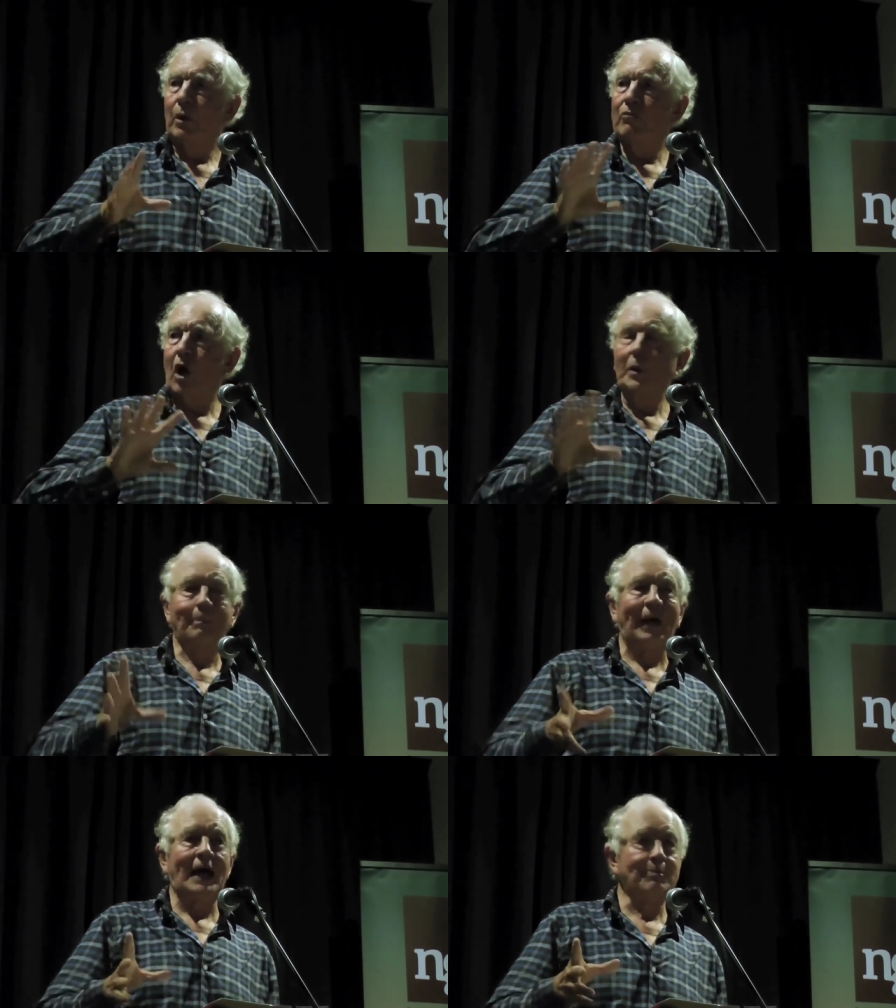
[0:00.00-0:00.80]
we wrote a
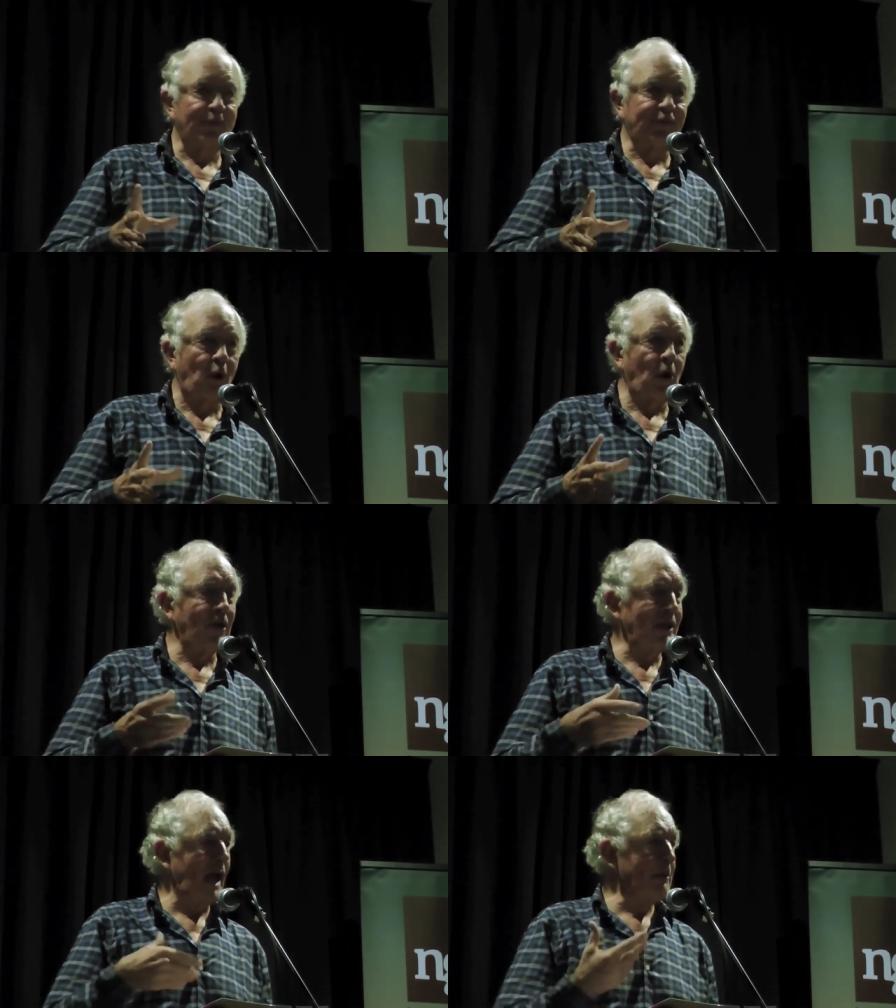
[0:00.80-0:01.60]
paper for
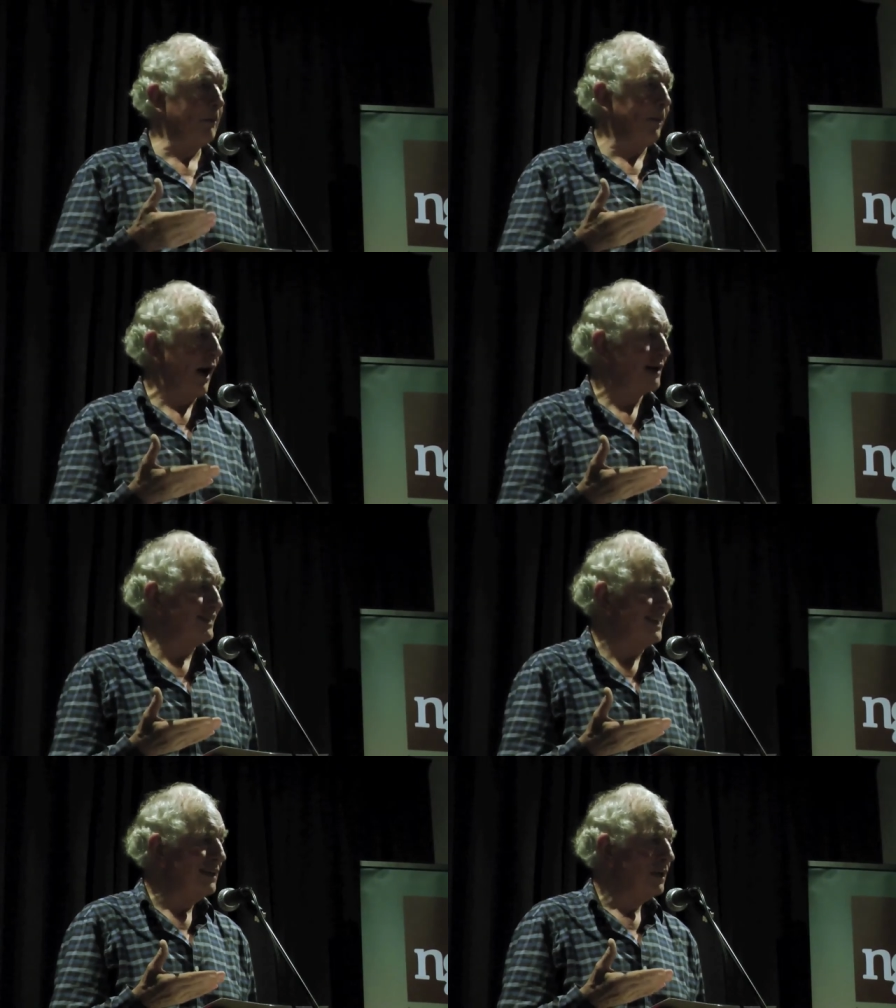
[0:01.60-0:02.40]
the Labor
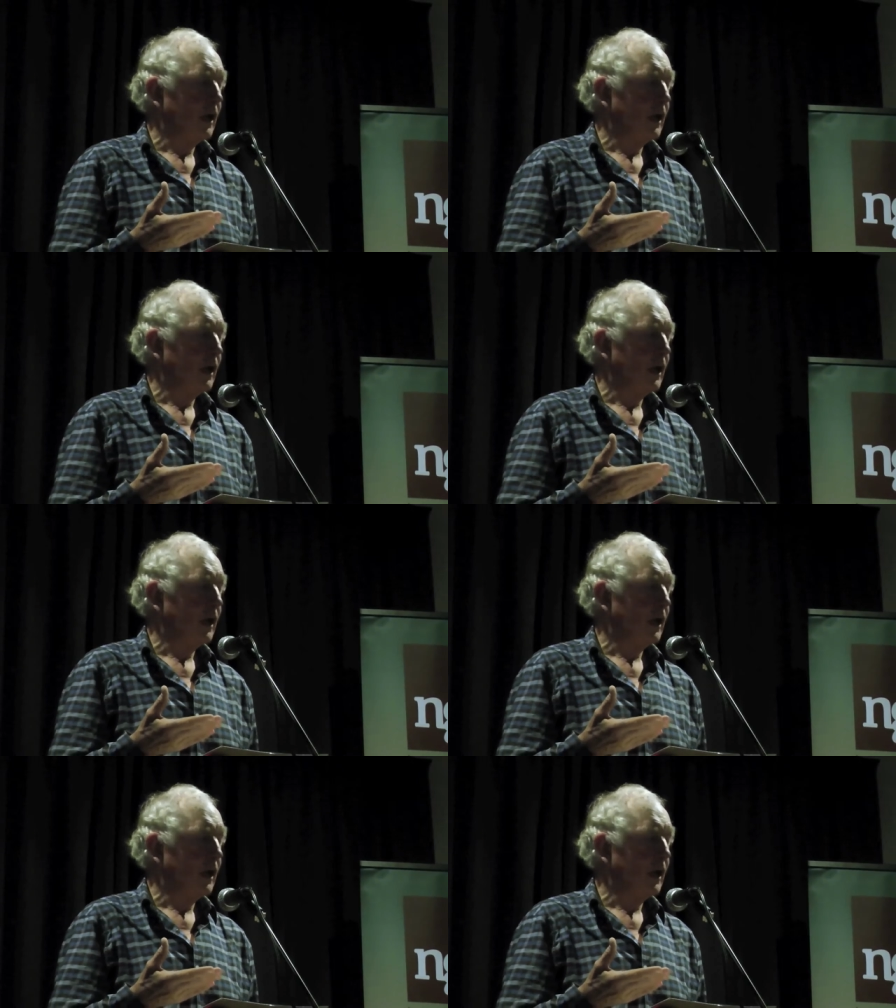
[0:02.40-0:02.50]
Party